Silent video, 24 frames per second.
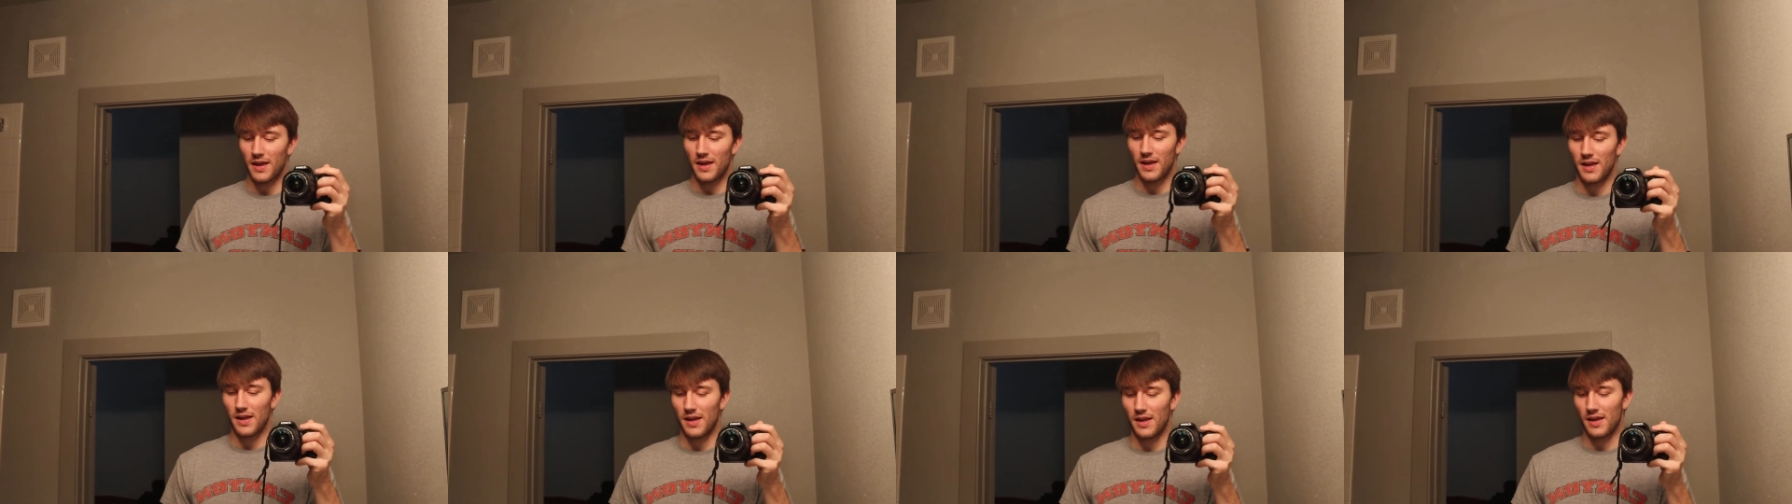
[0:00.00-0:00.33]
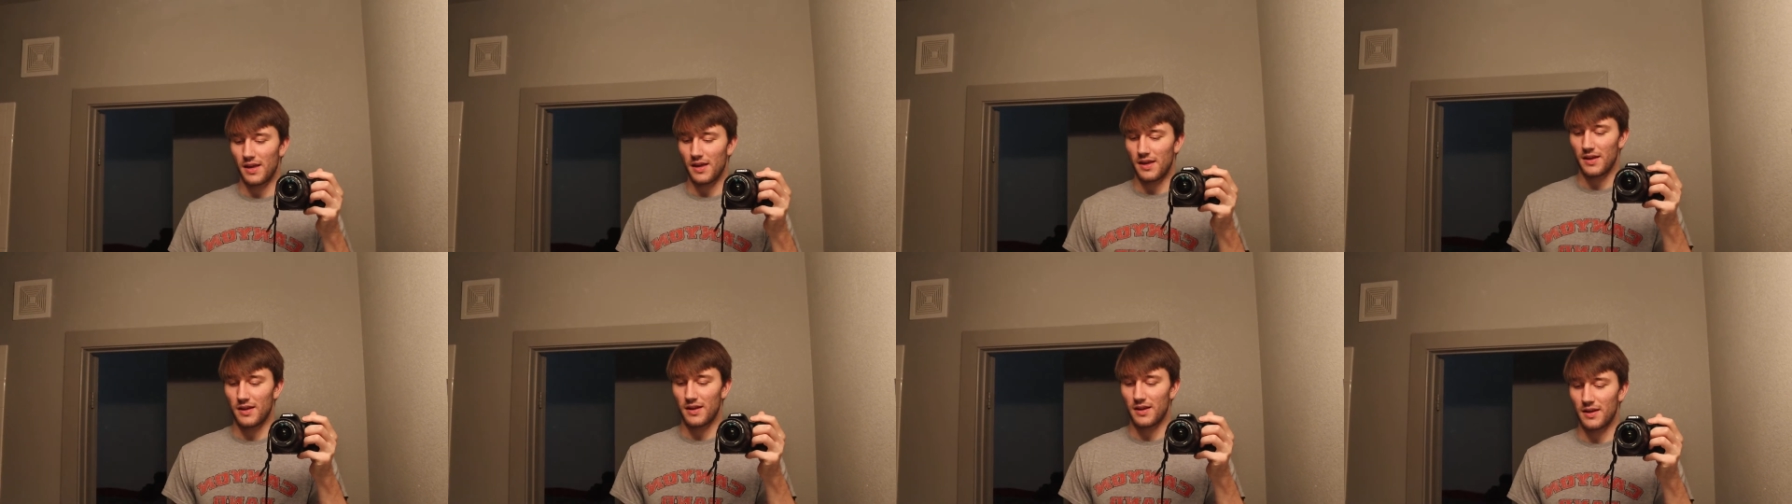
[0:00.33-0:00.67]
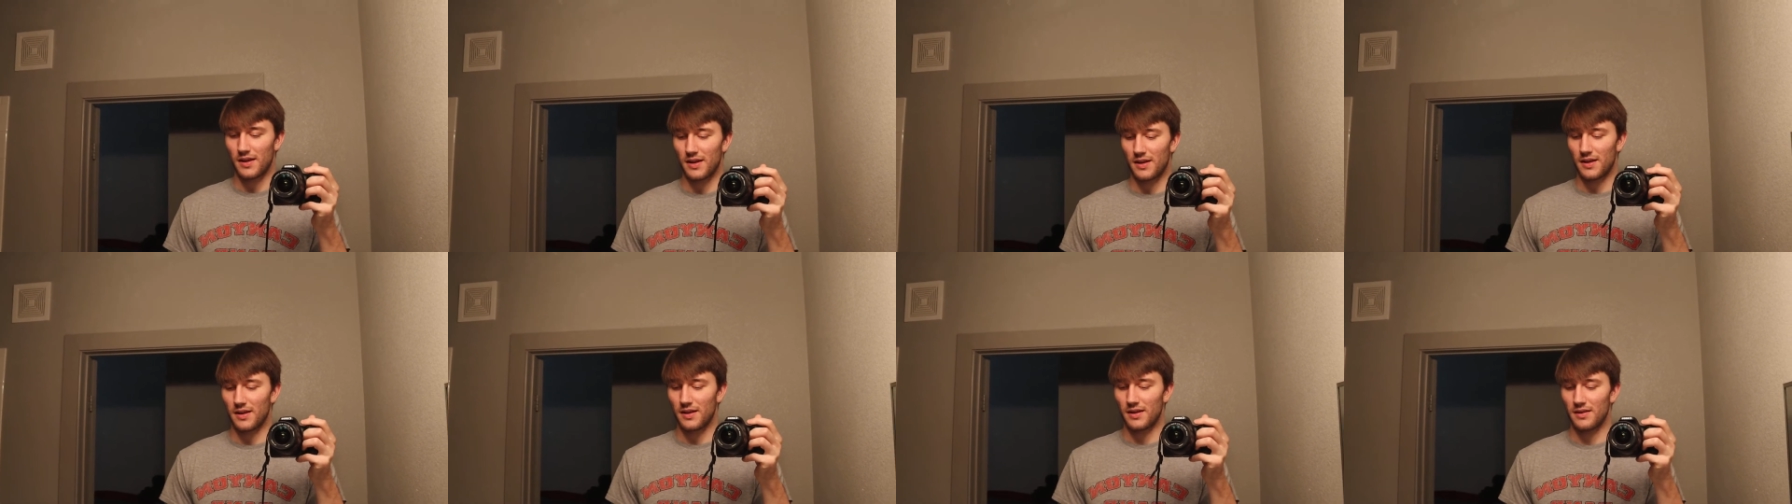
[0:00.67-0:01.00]

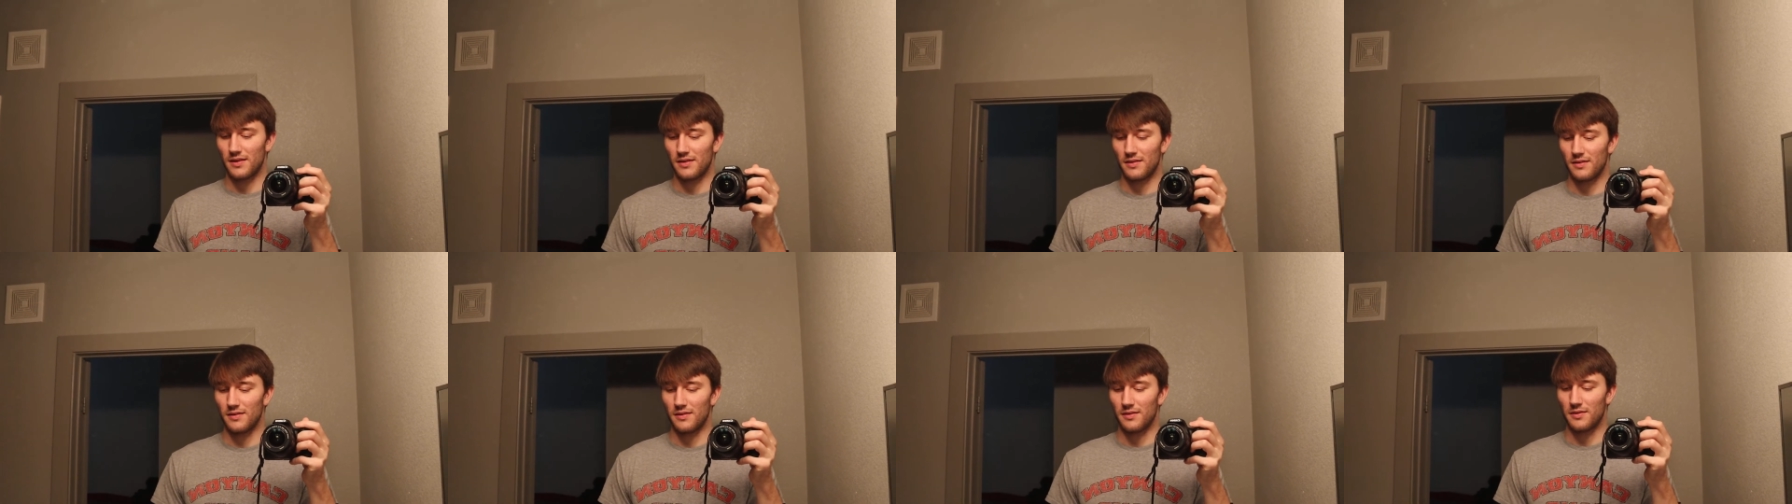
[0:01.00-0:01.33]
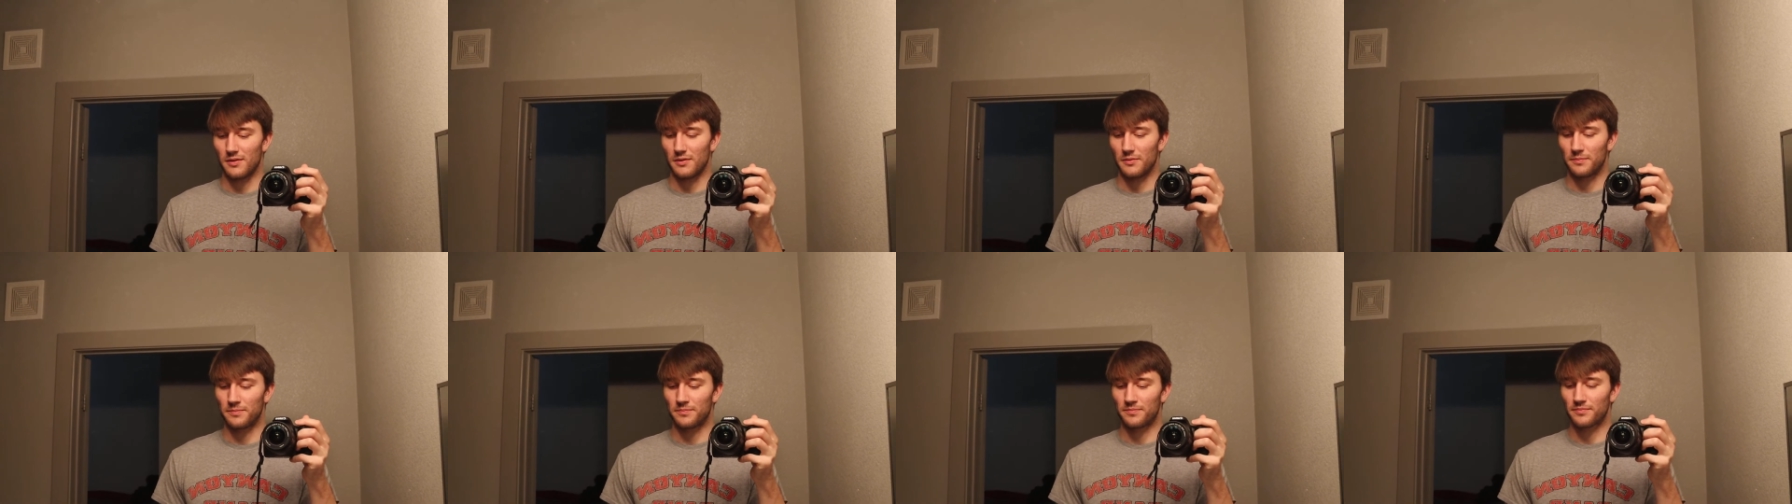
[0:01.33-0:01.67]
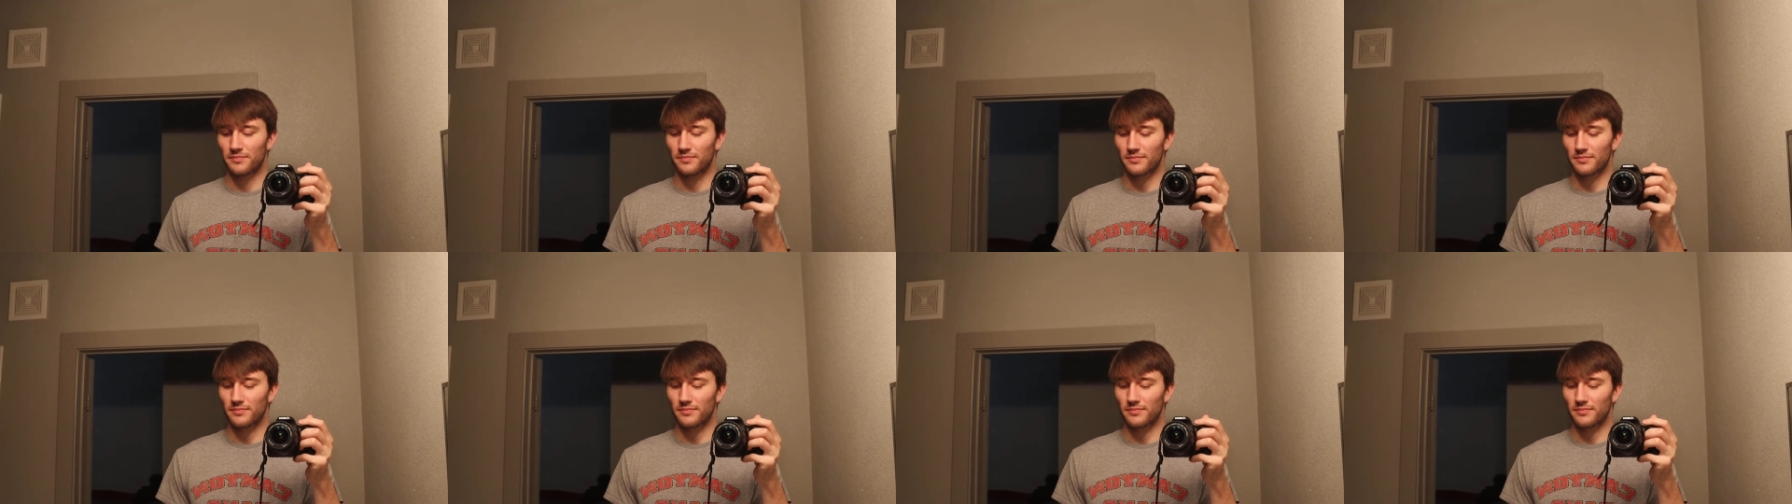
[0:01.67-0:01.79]
and, you know,